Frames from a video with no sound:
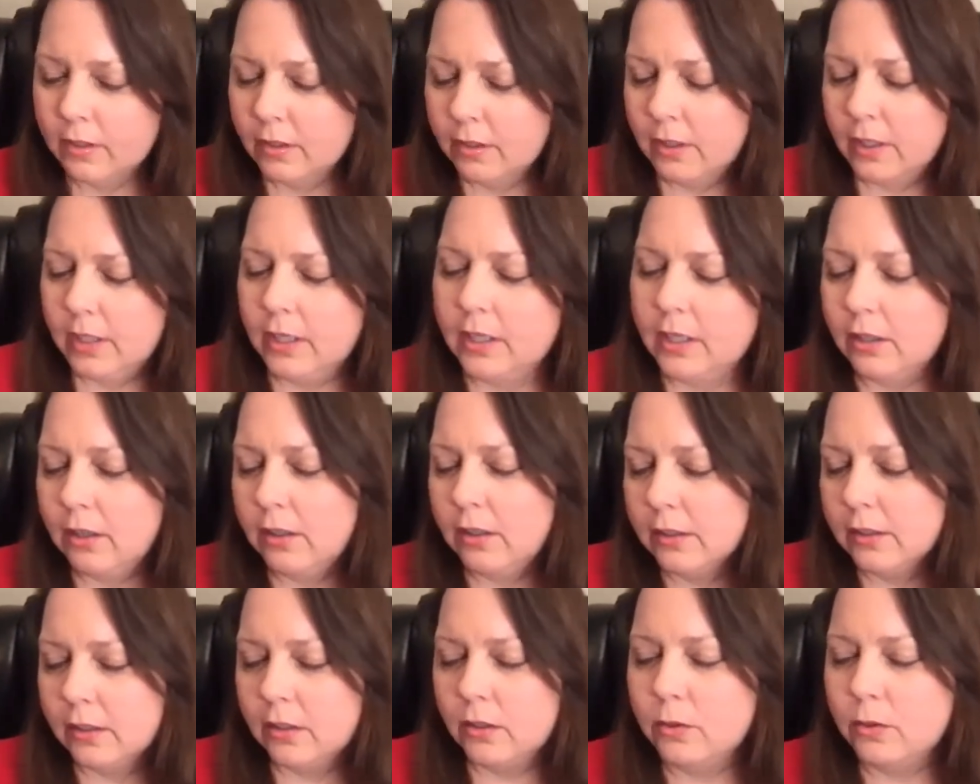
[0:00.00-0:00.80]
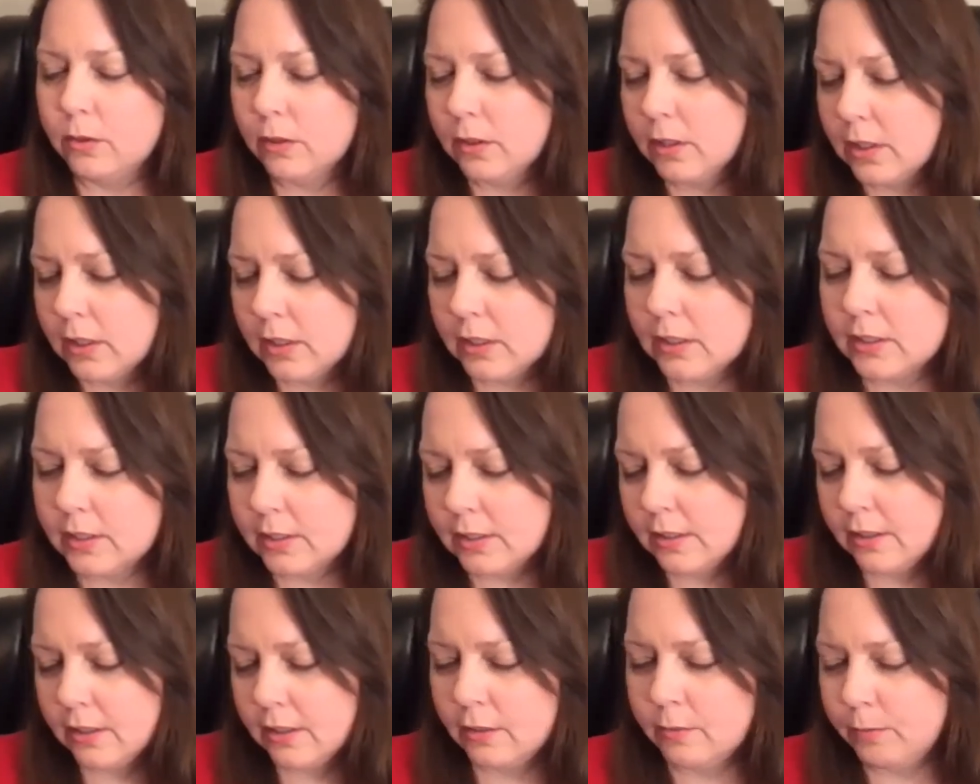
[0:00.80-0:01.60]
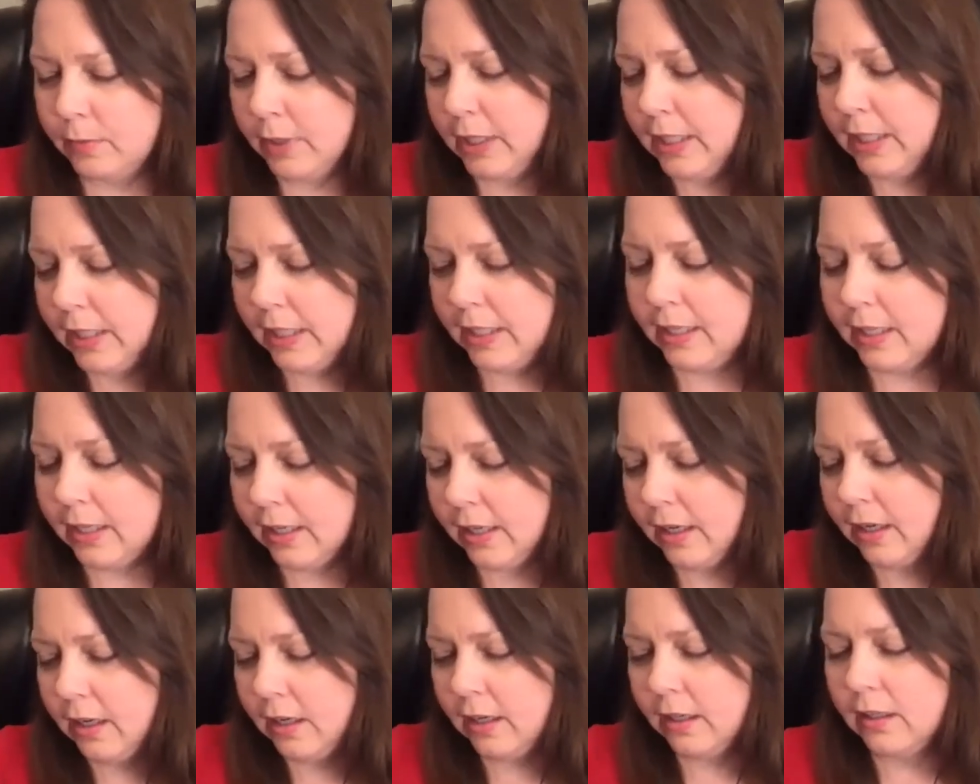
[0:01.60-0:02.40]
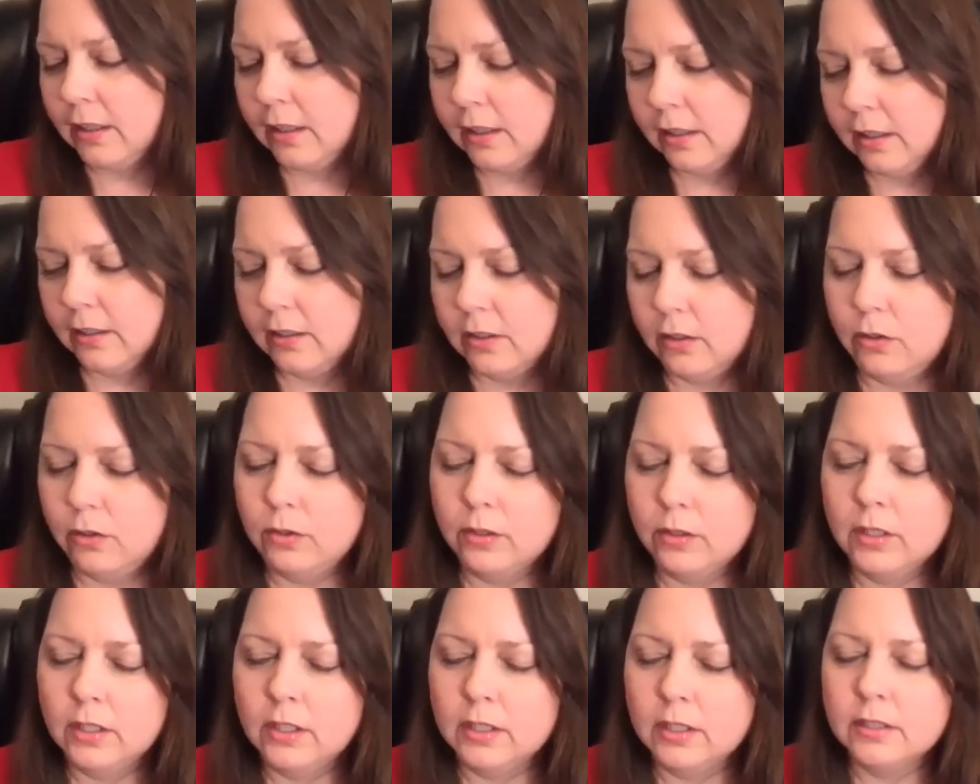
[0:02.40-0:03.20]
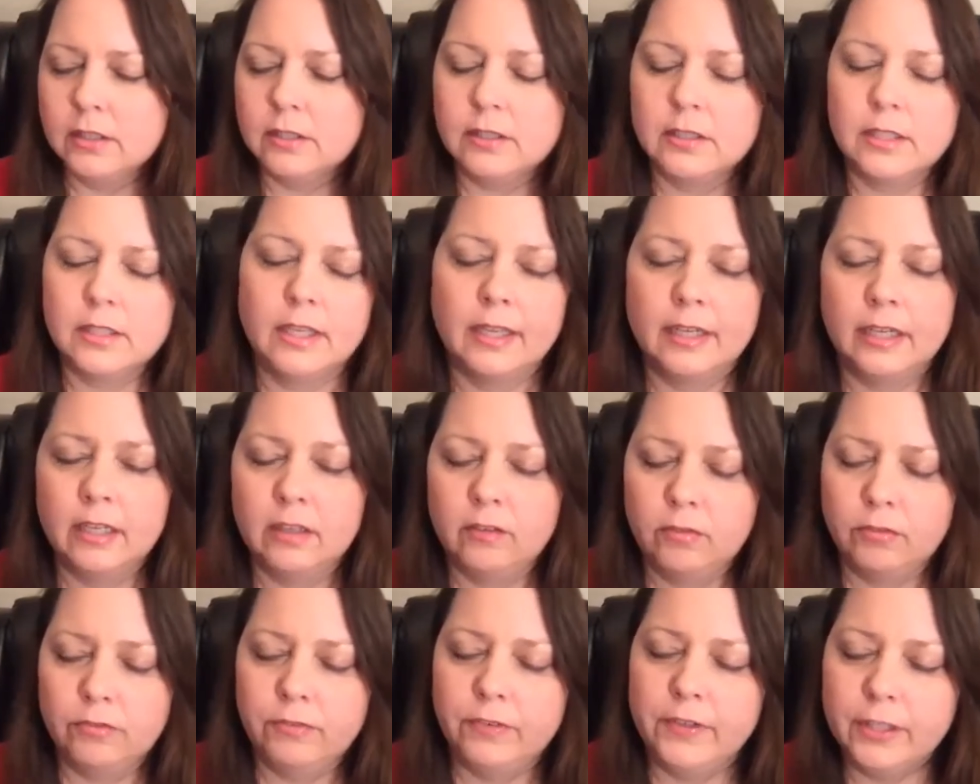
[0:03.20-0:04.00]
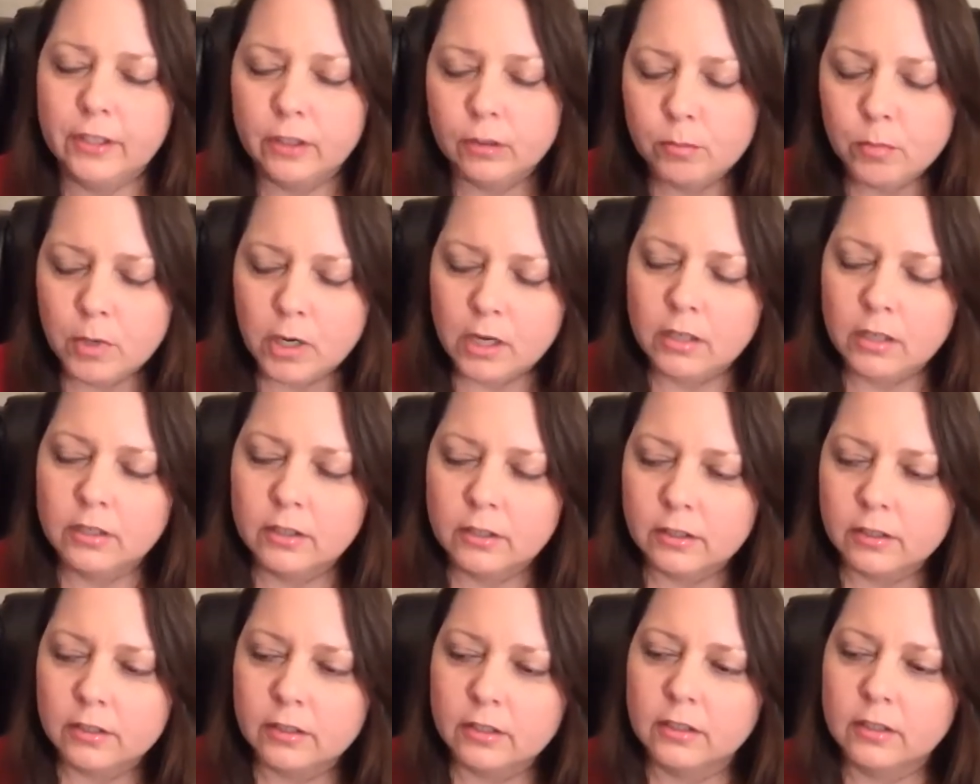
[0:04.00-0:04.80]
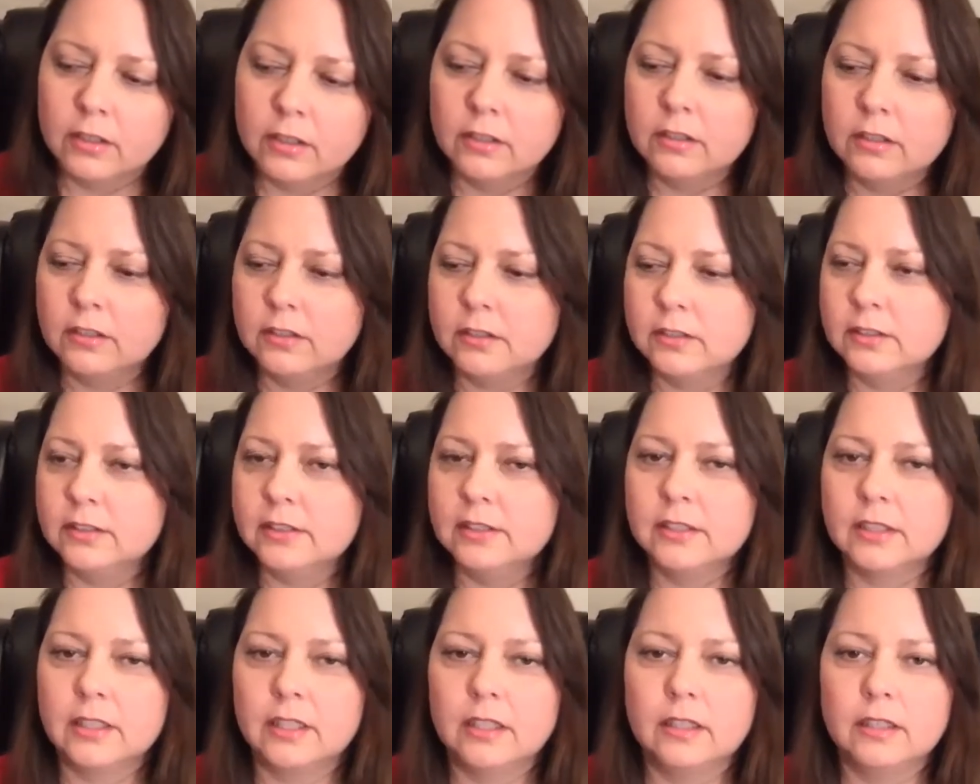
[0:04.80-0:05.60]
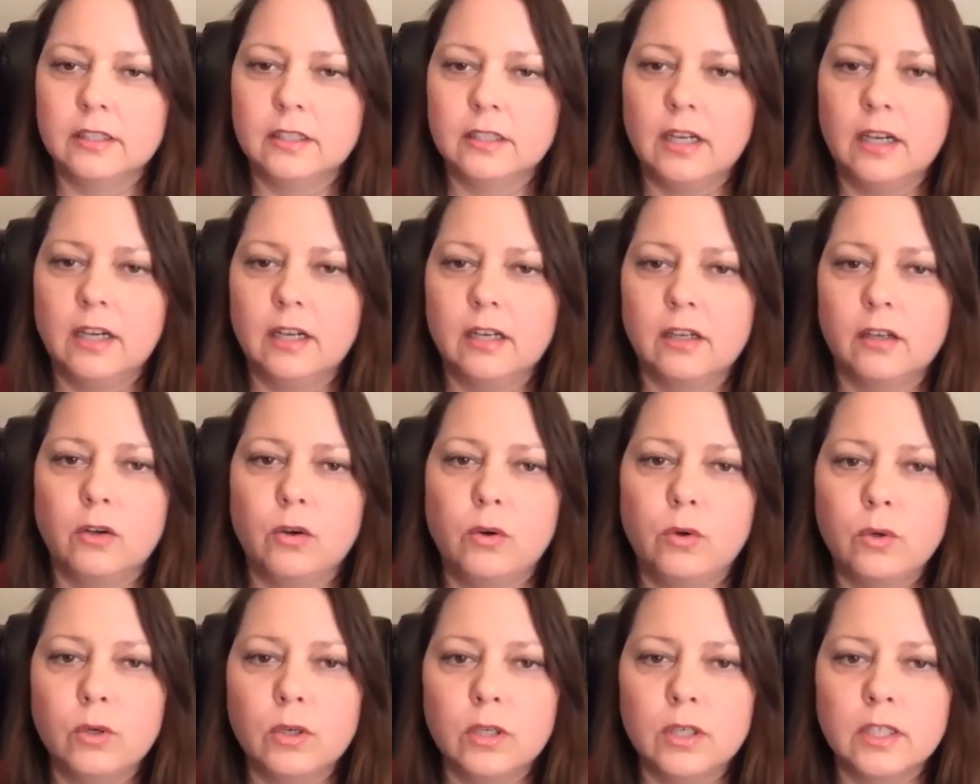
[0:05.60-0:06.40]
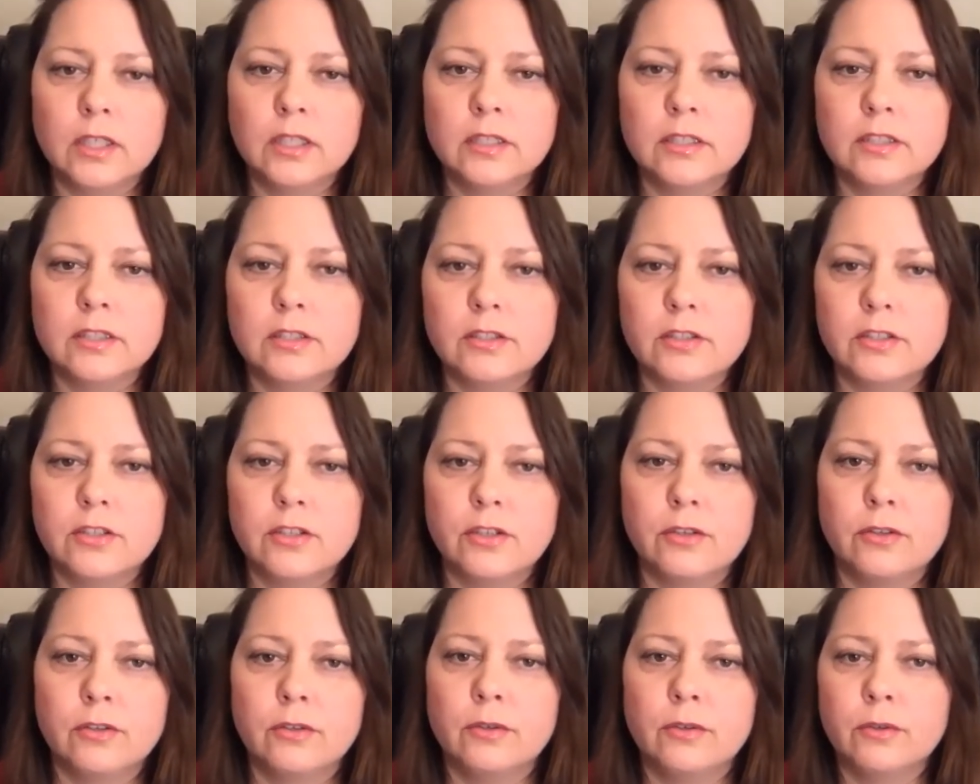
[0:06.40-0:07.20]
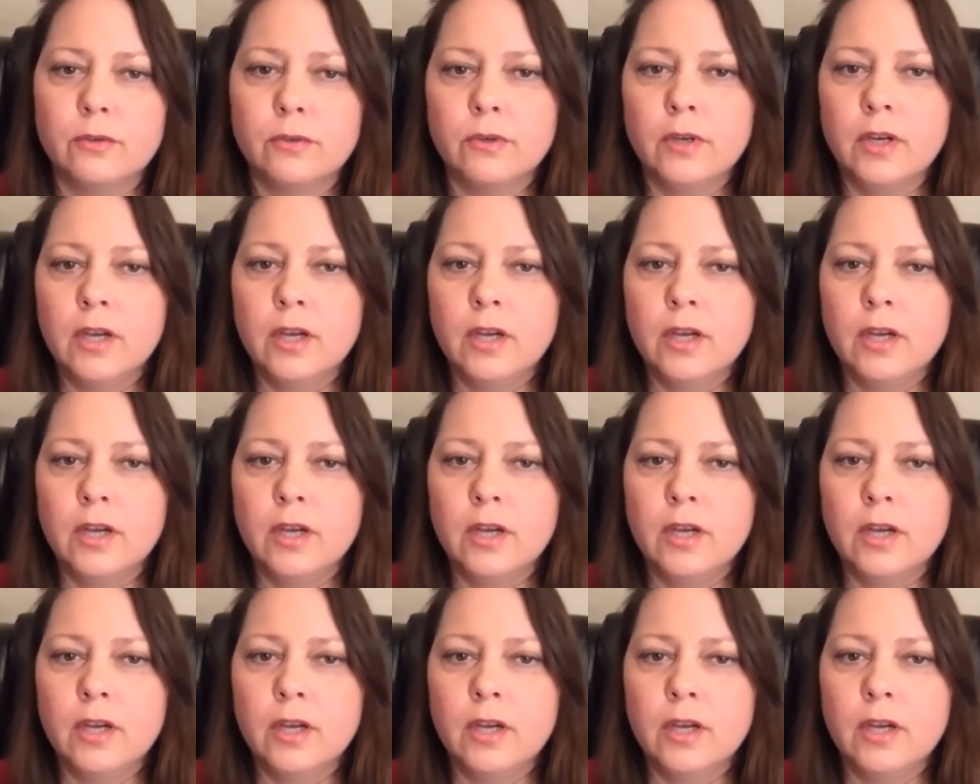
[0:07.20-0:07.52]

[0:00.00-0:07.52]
Cut all the cords to the media, cut cords to any fear mongers, cut cords to